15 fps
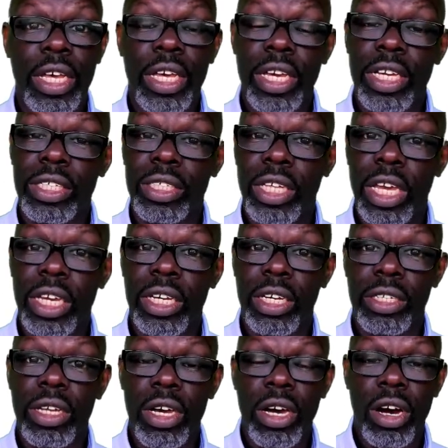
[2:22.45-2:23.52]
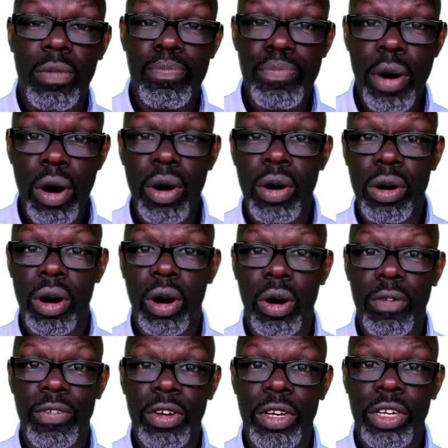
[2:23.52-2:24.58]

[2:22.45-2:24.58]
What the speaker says: is taken a part of